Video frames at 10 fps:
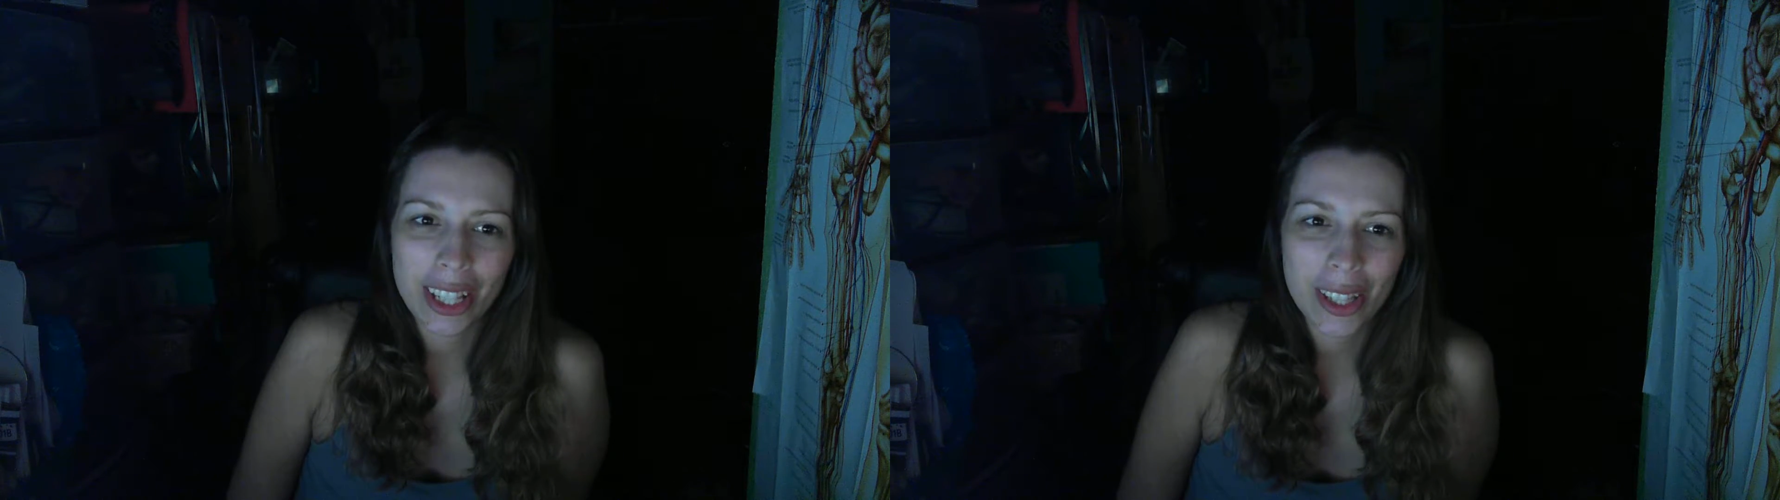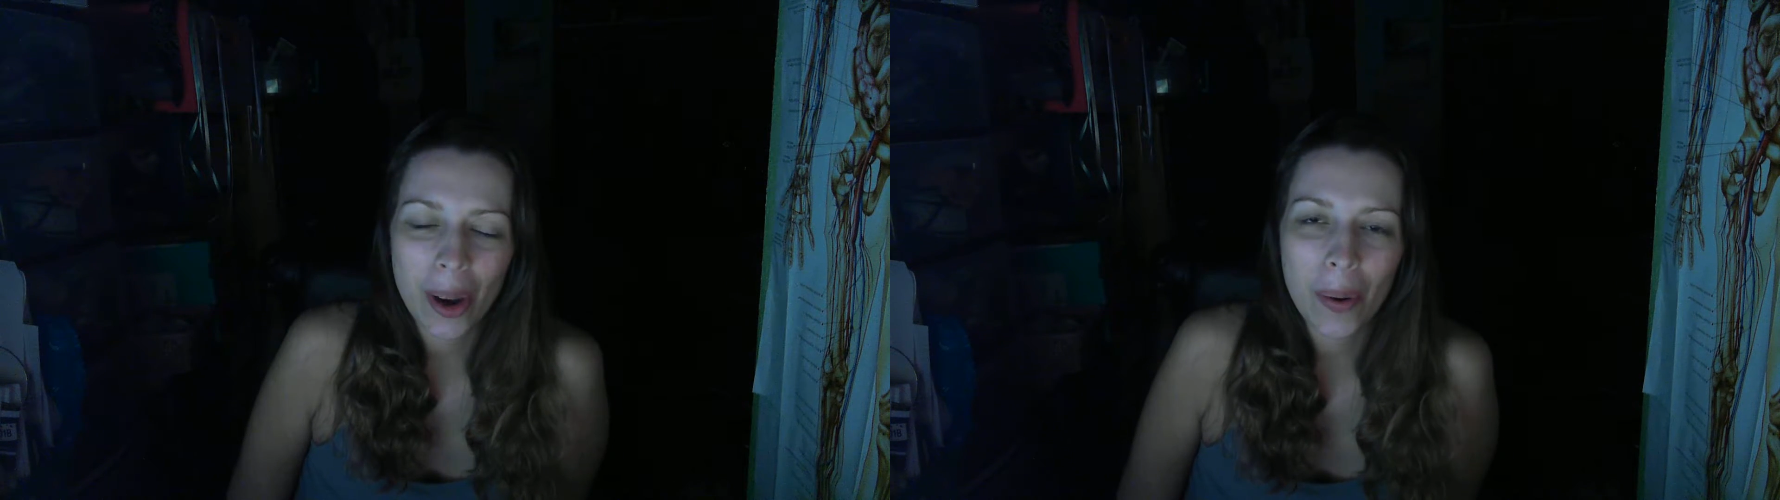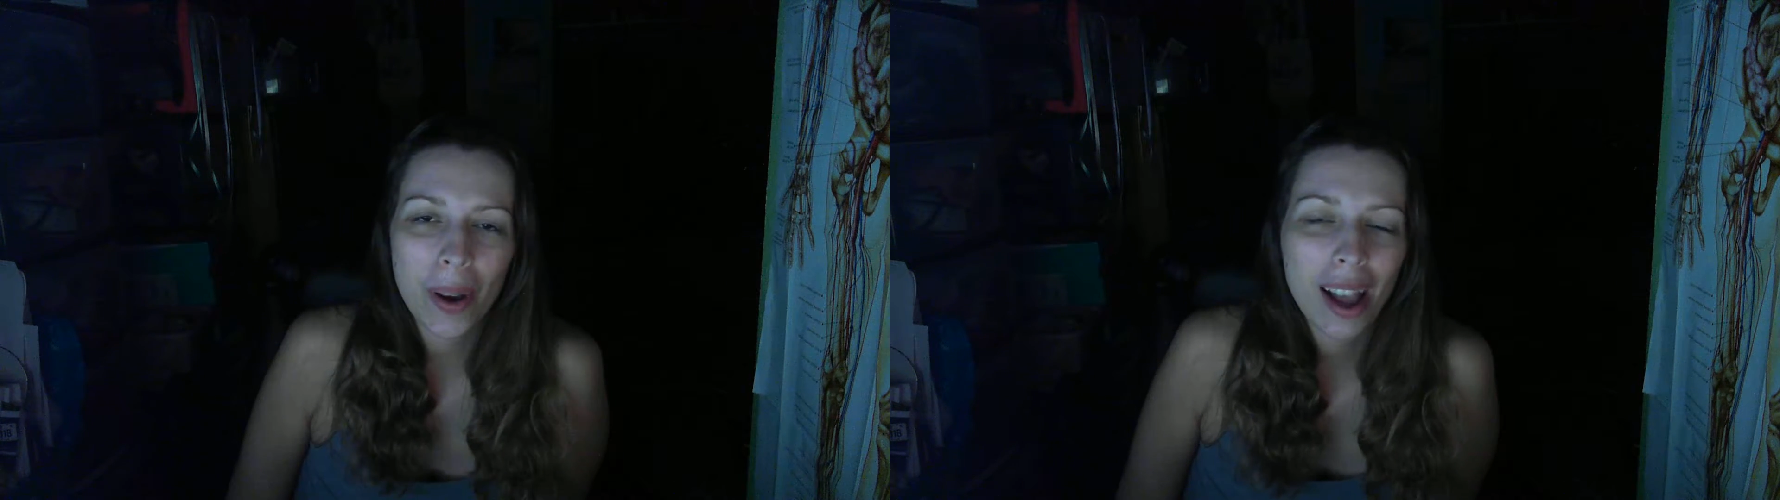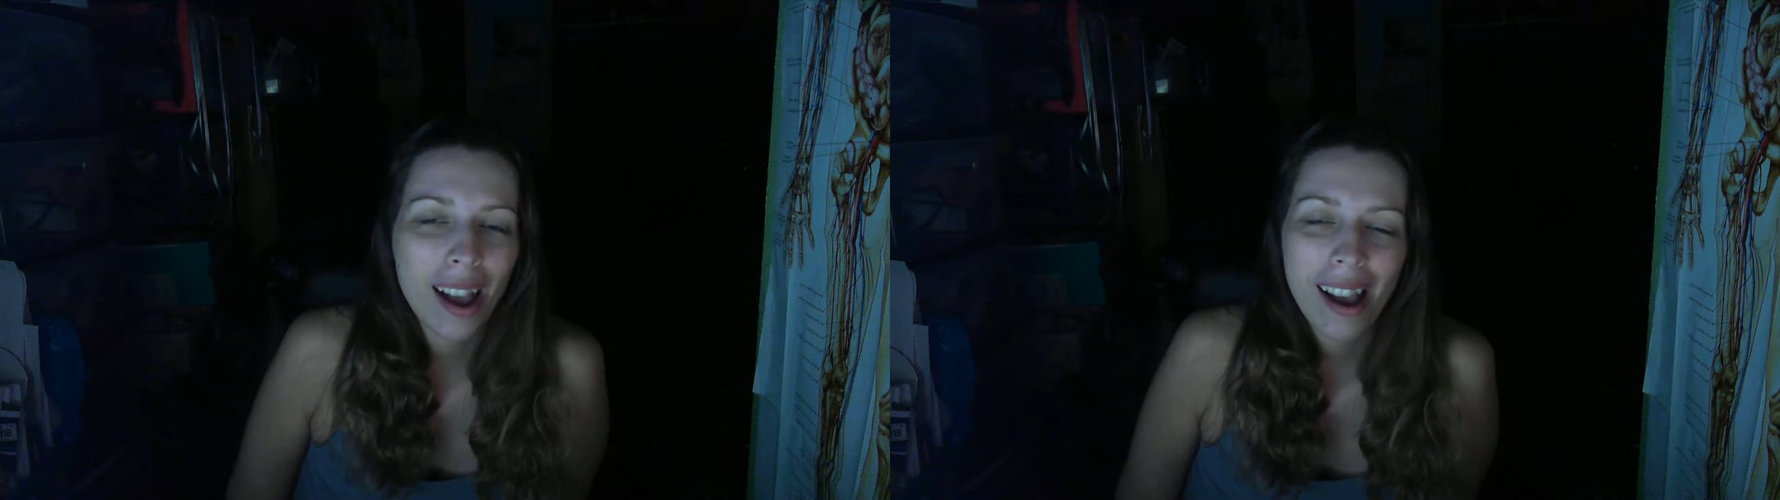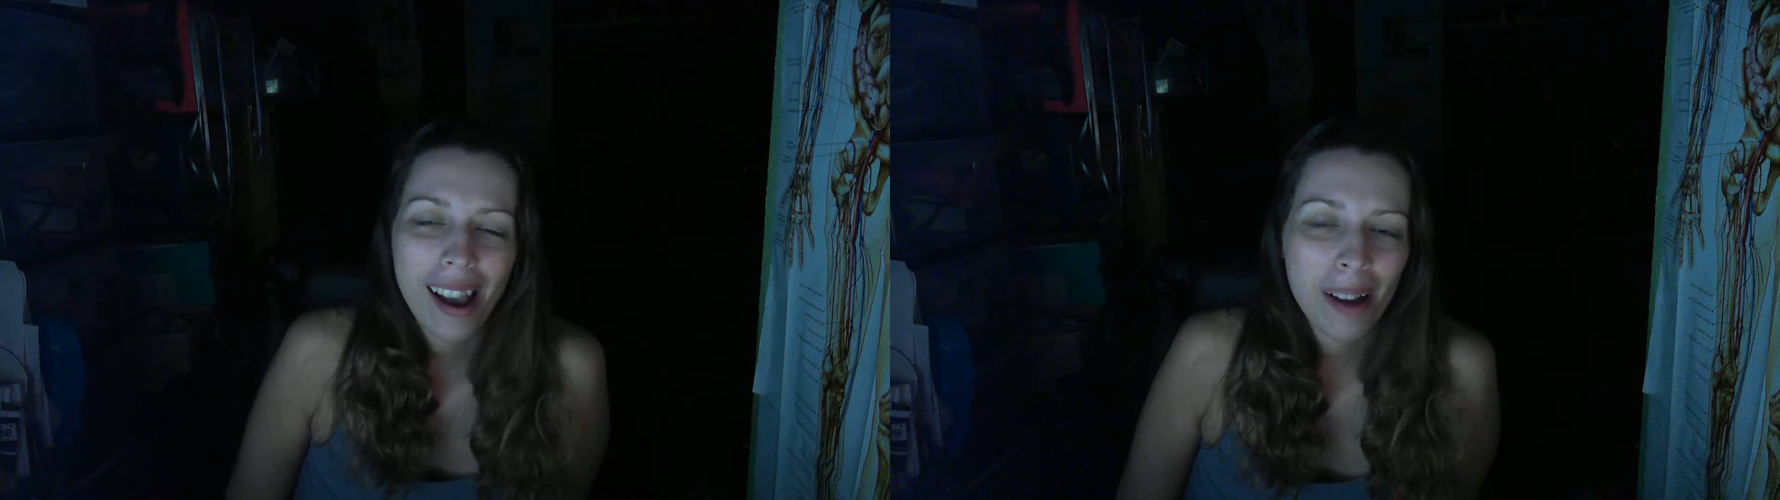So
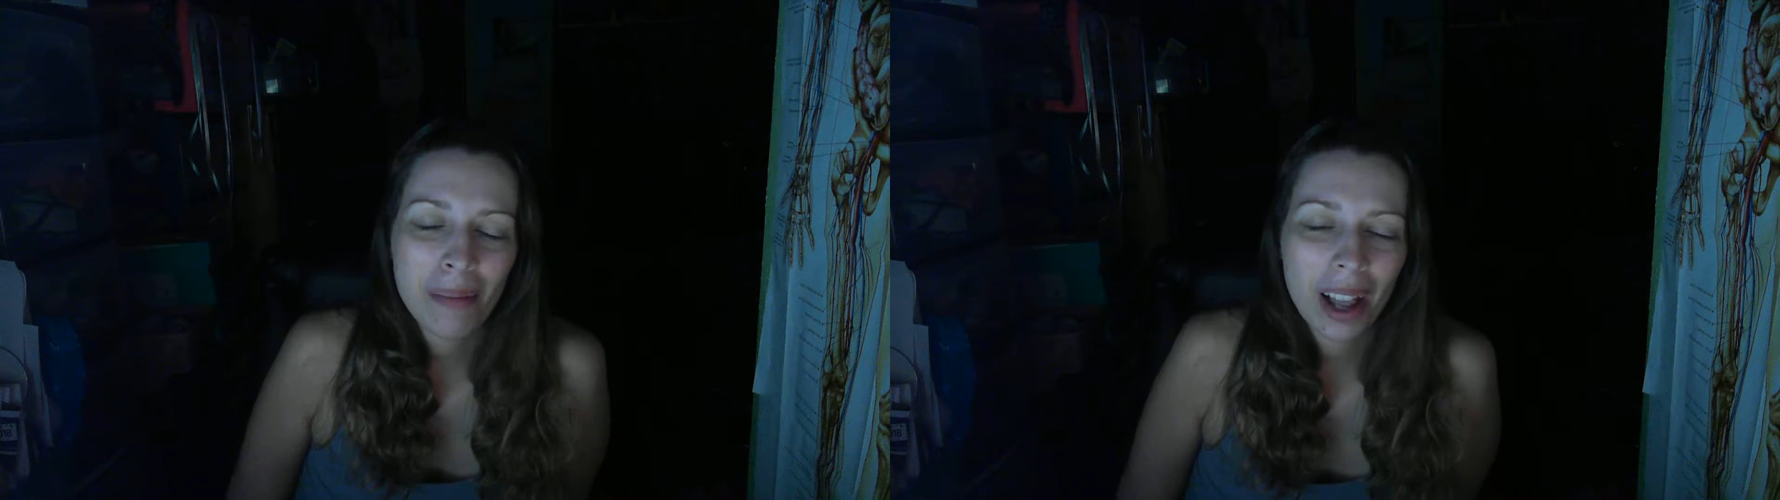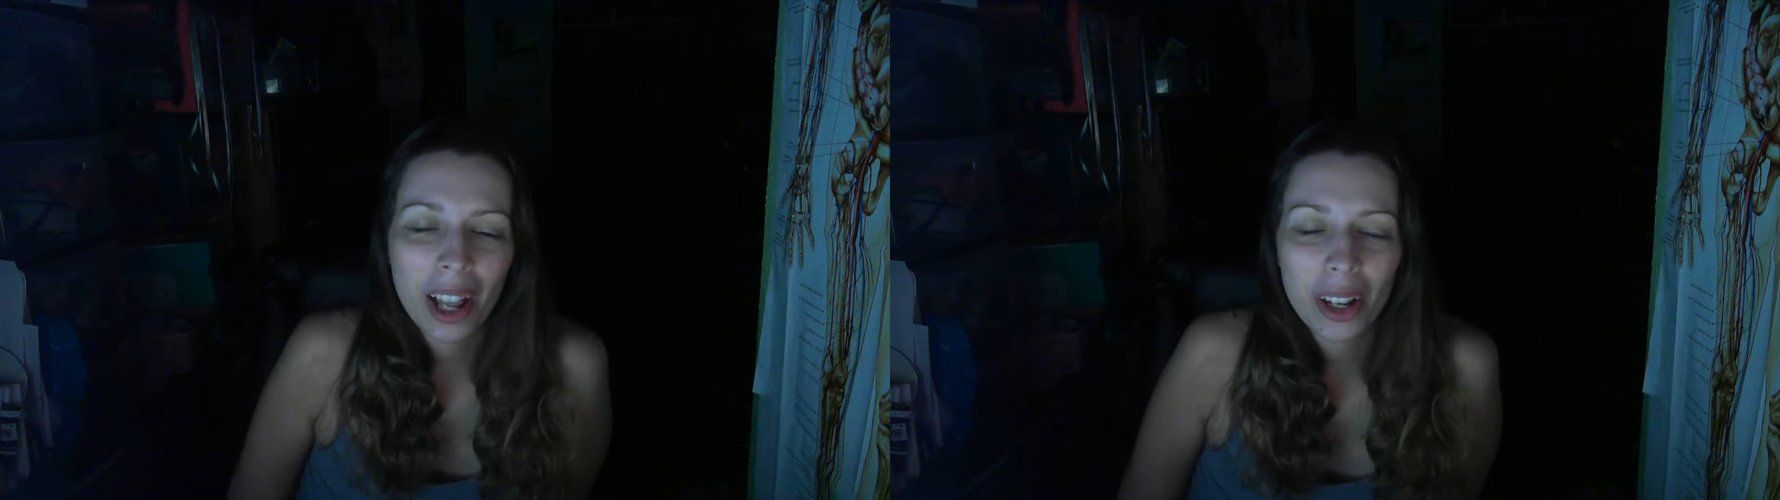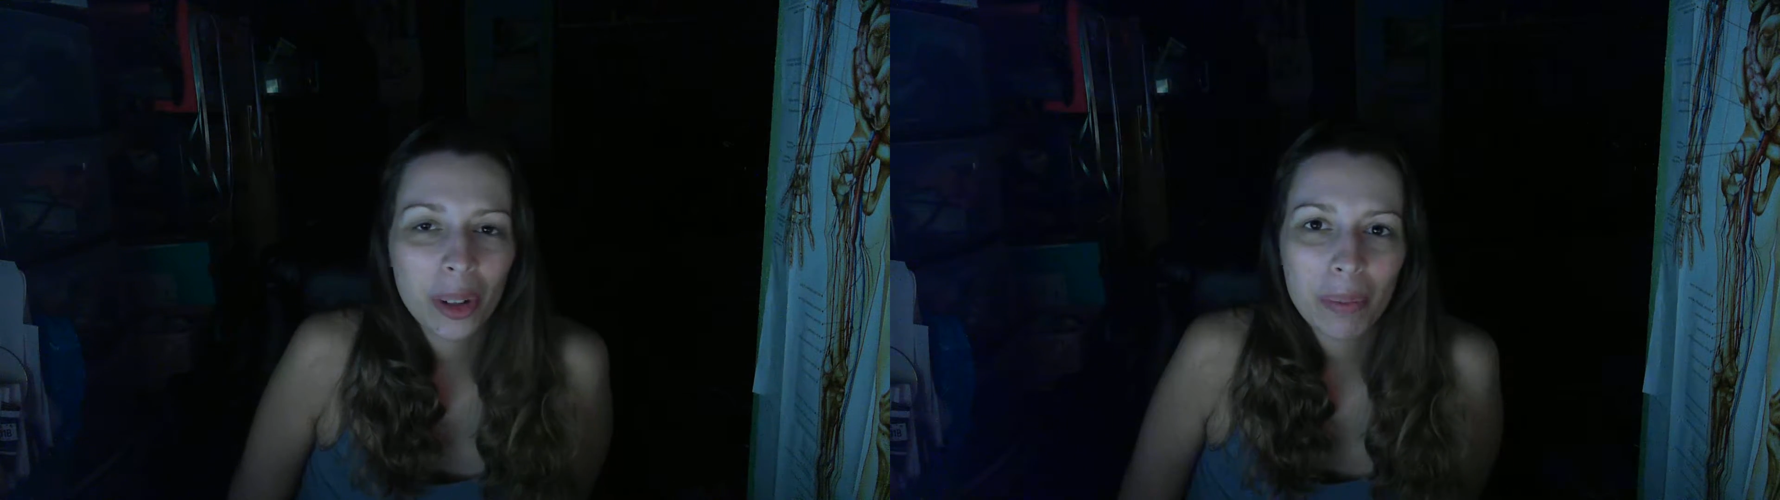I'm not a